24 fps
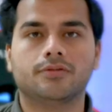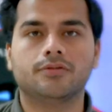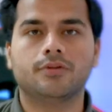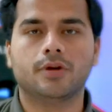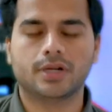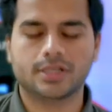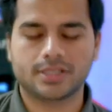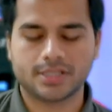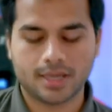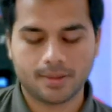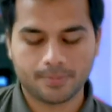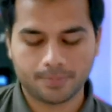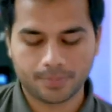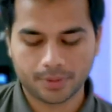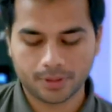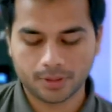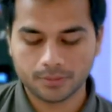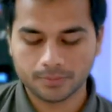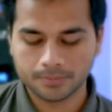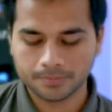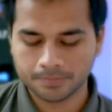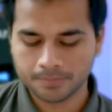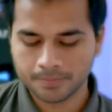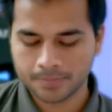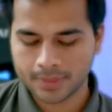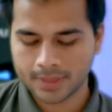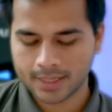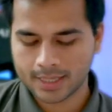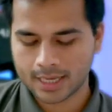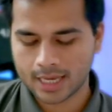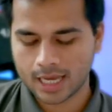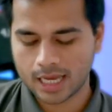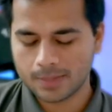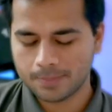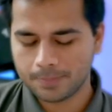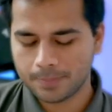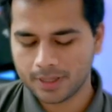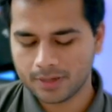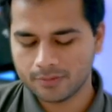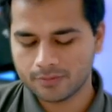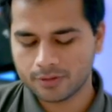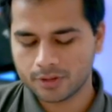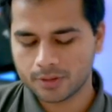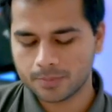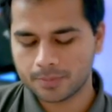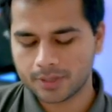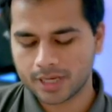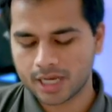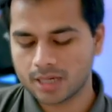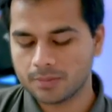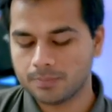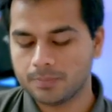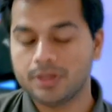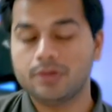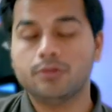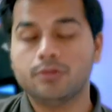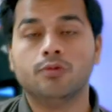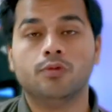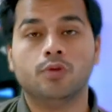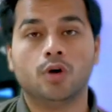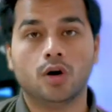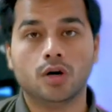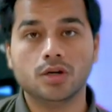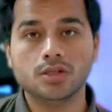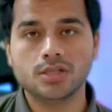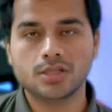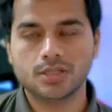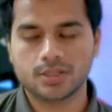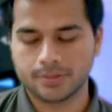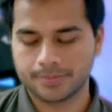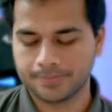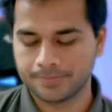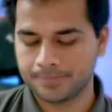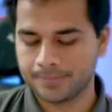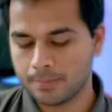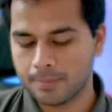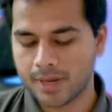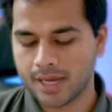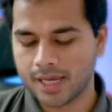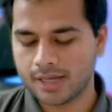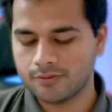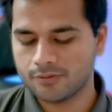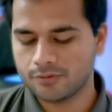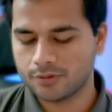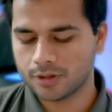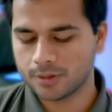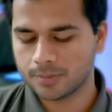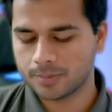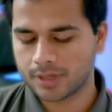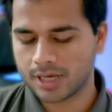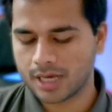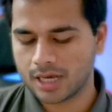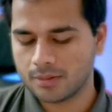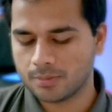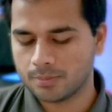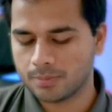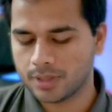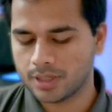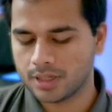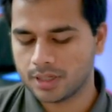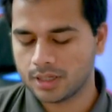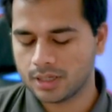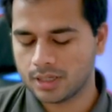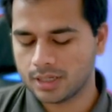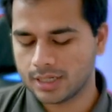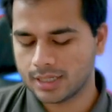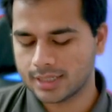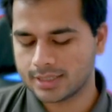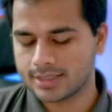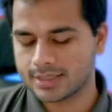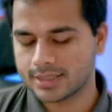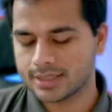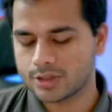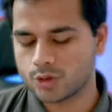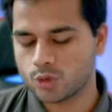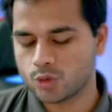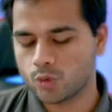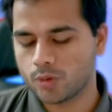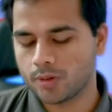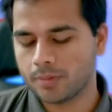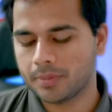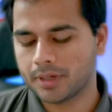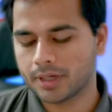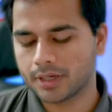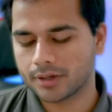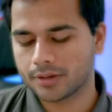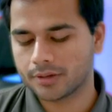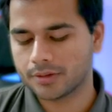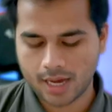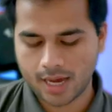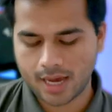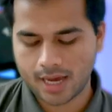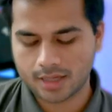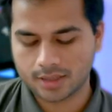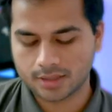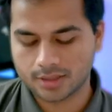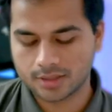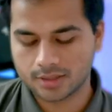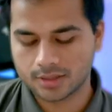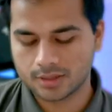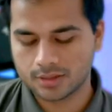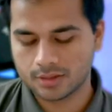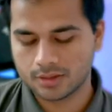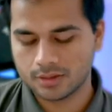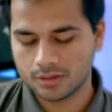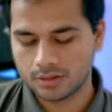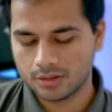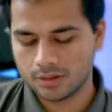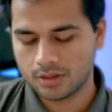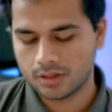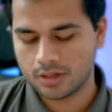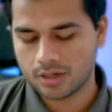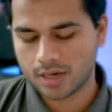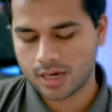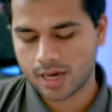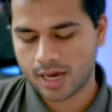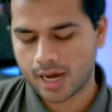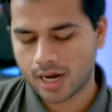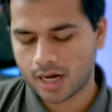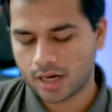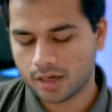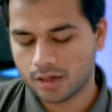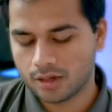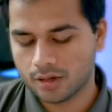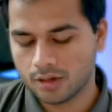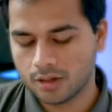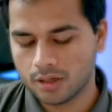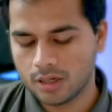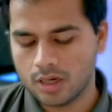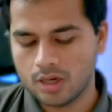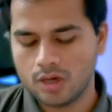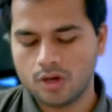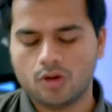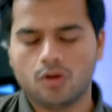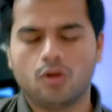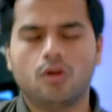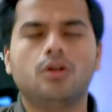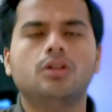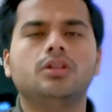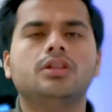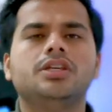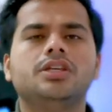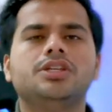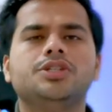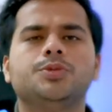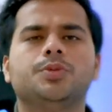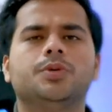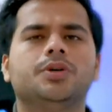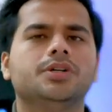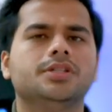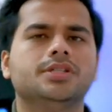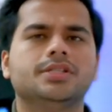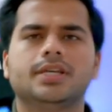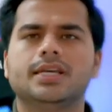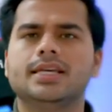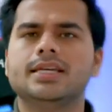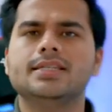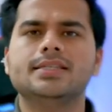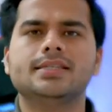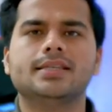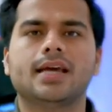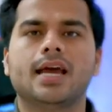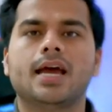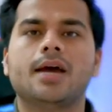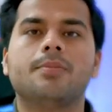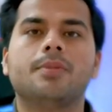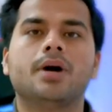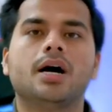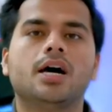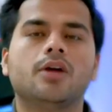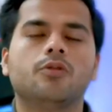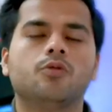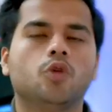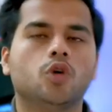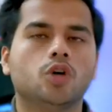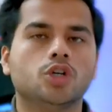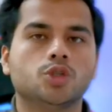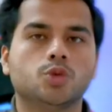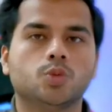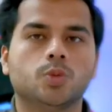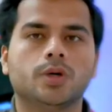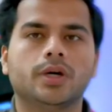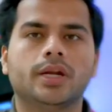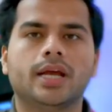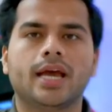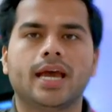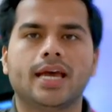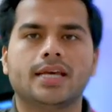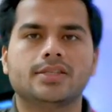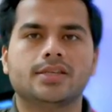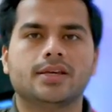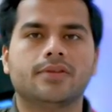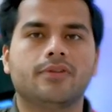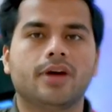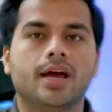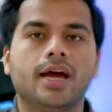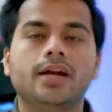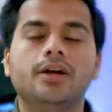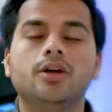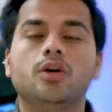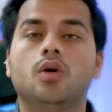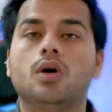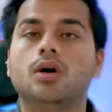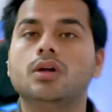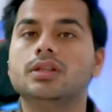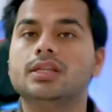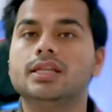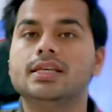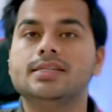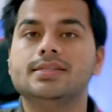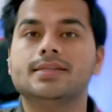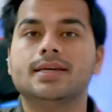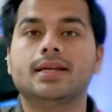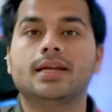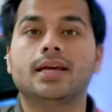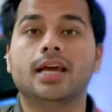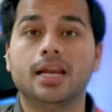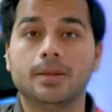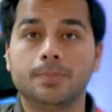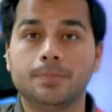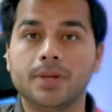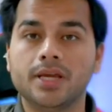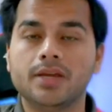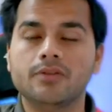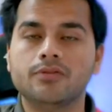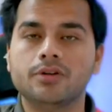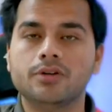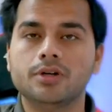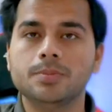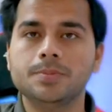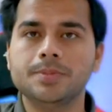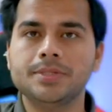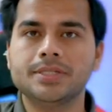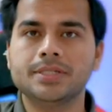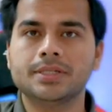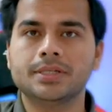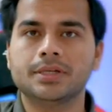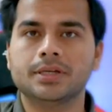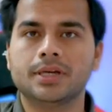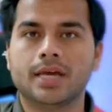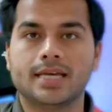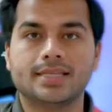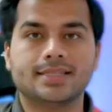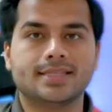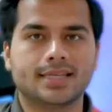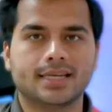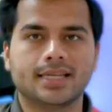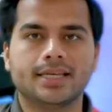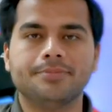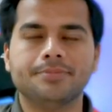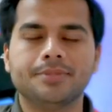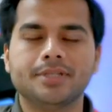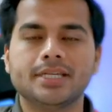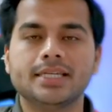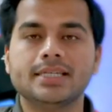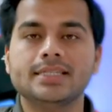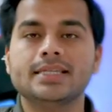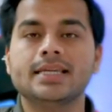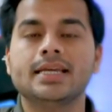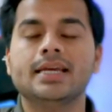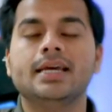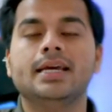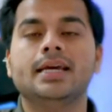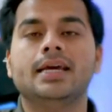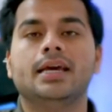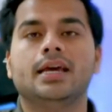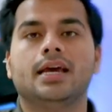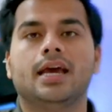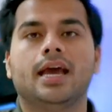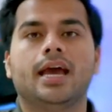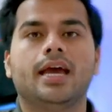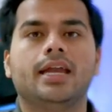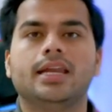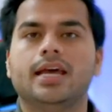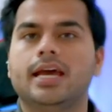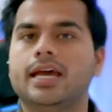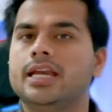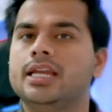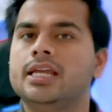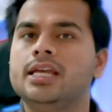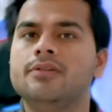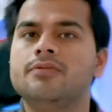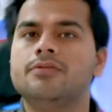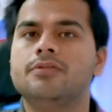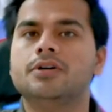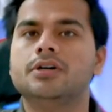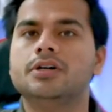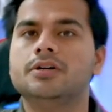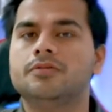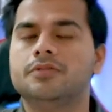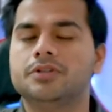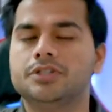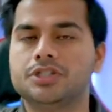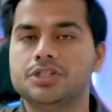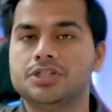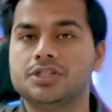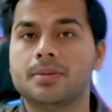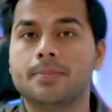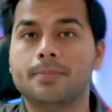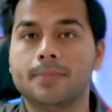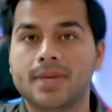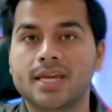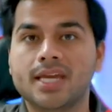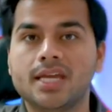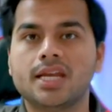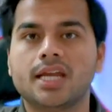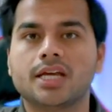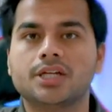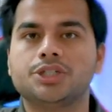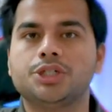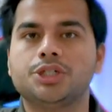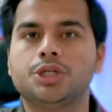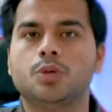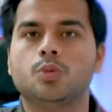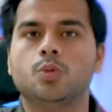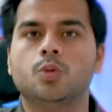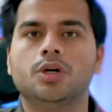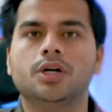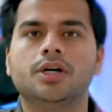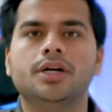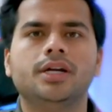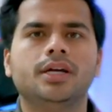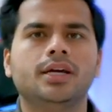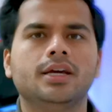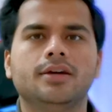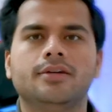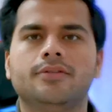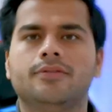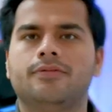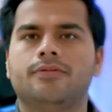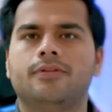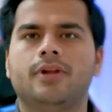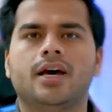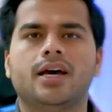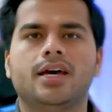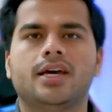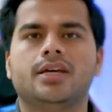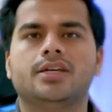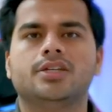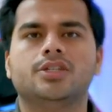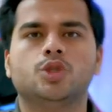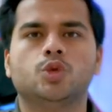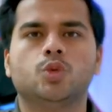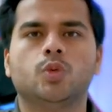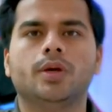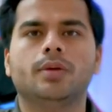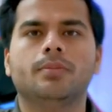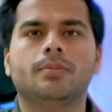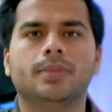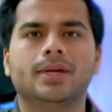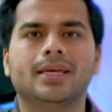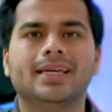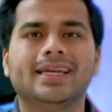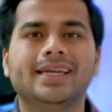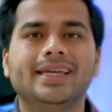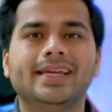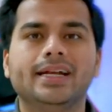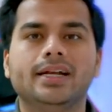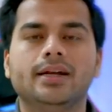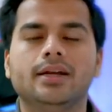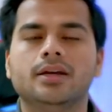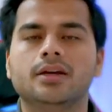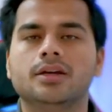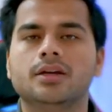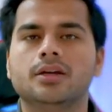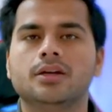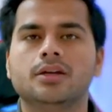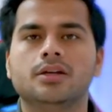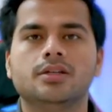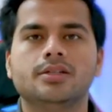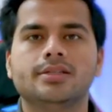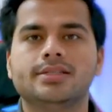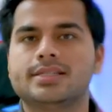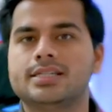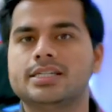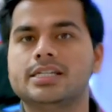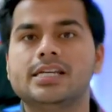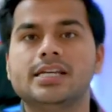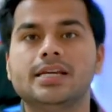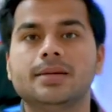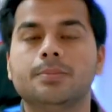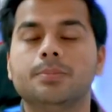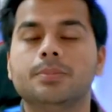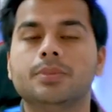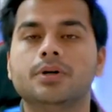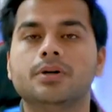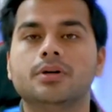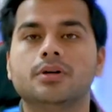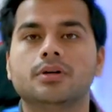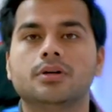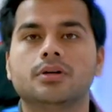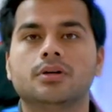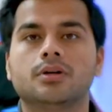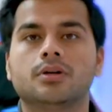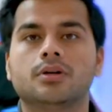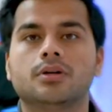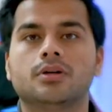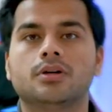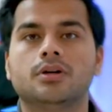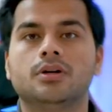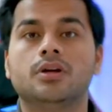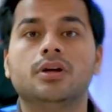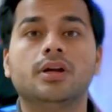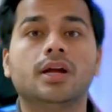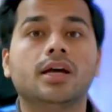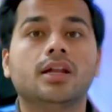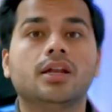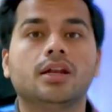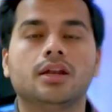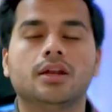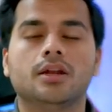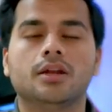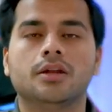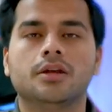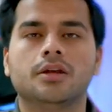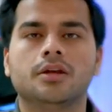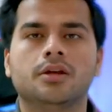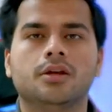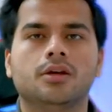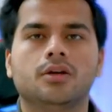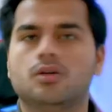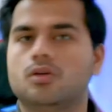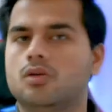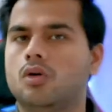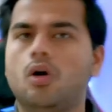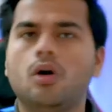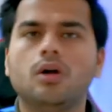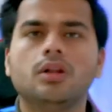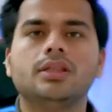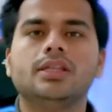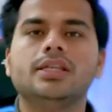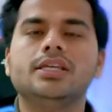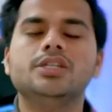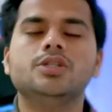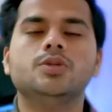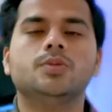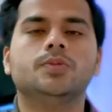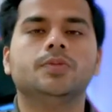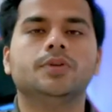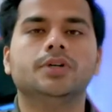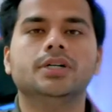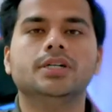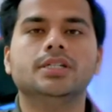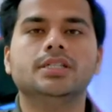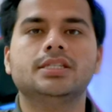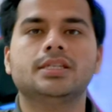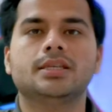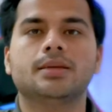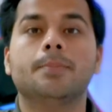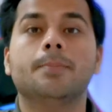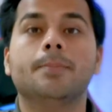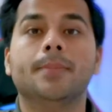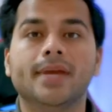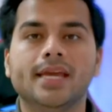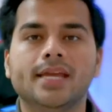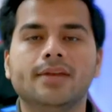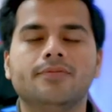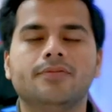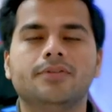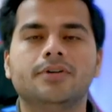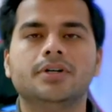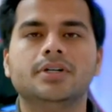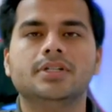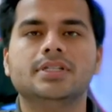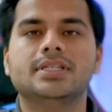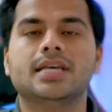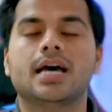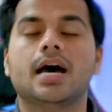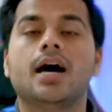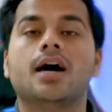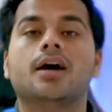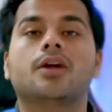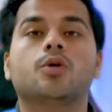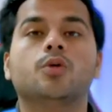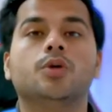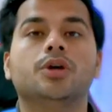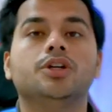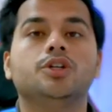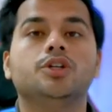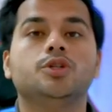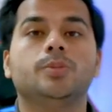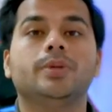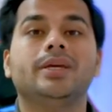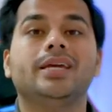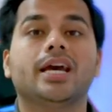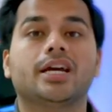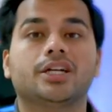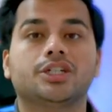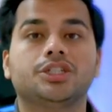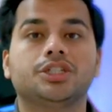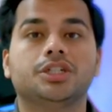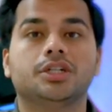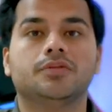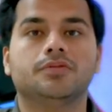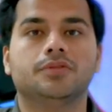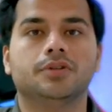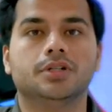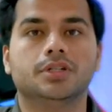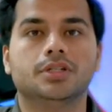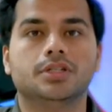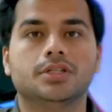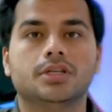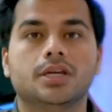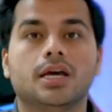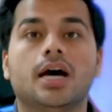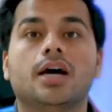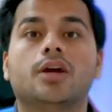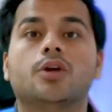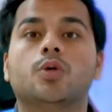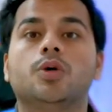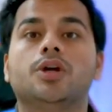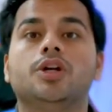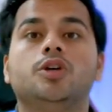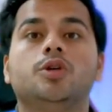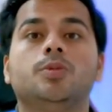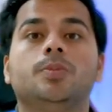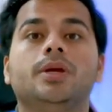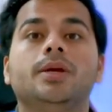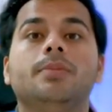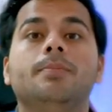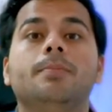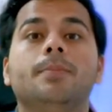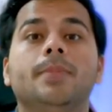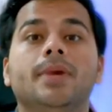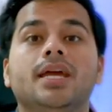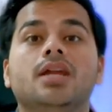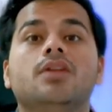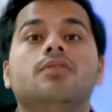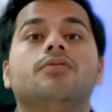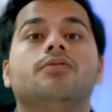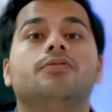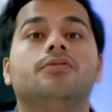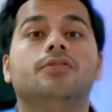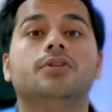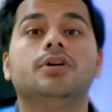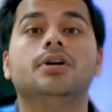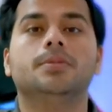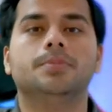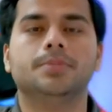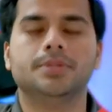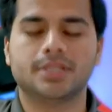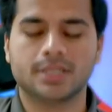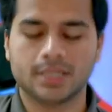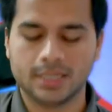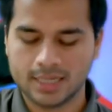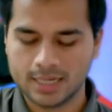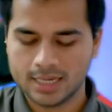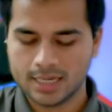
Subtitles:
For example, helping verb can be was, main verb can be, let's say, swimming, has, had. All these words, is, am, are, was, were, has, have, had, all these are helping verbs, as the name says. And any word which is a main action word, fly, swim, eat, sleep, run, all these words, main words, are going to be action words, are going to be main verbs.